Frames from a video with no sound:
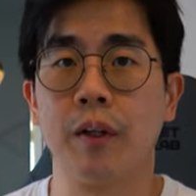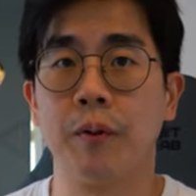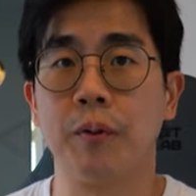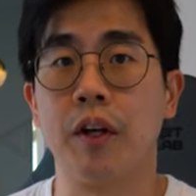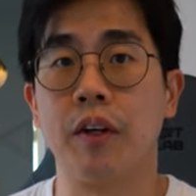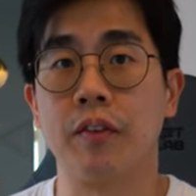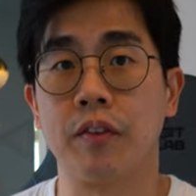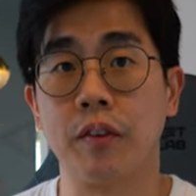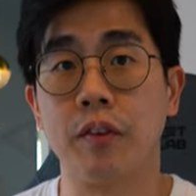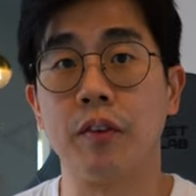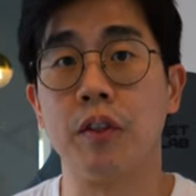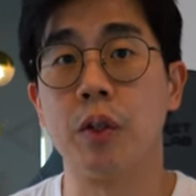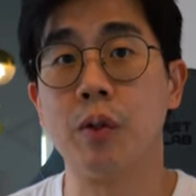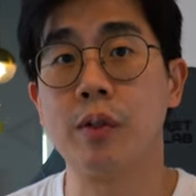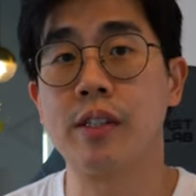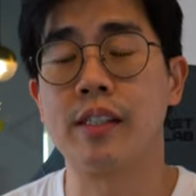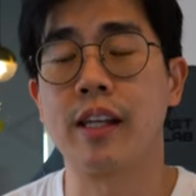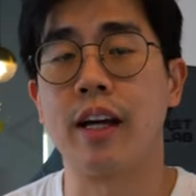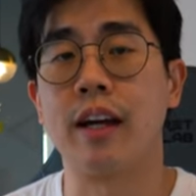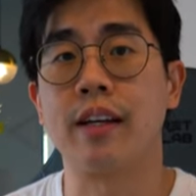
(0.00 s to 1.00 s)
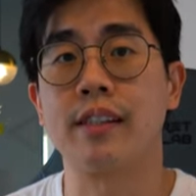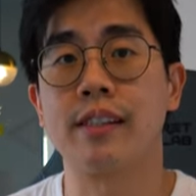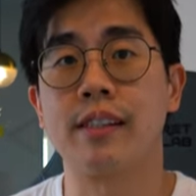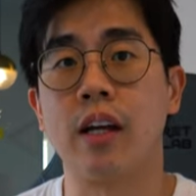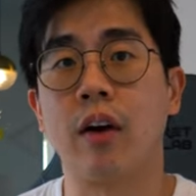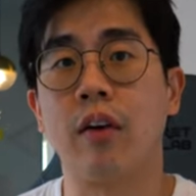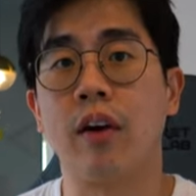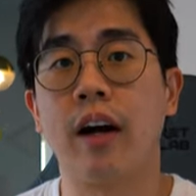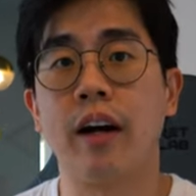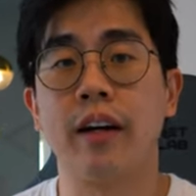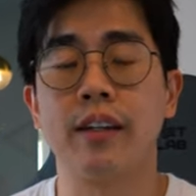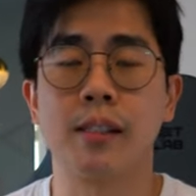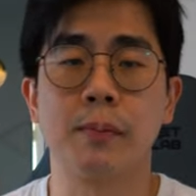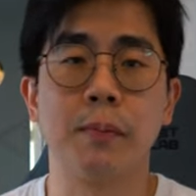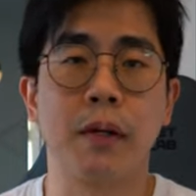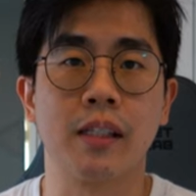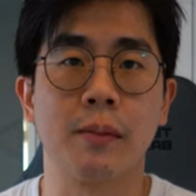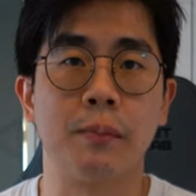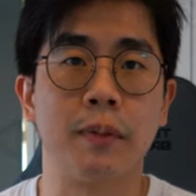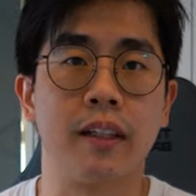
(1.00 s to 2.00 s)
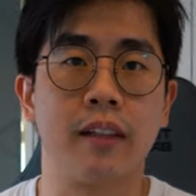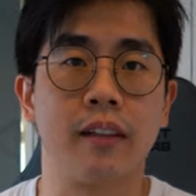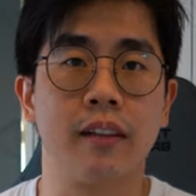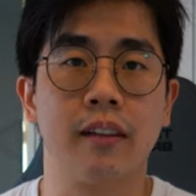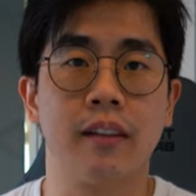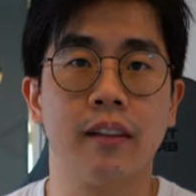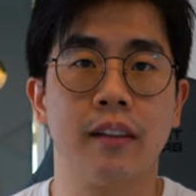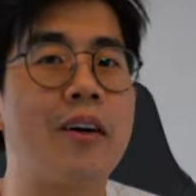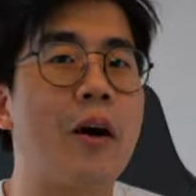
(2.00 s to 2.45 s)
You have to use their Xiao Ai smart speaker.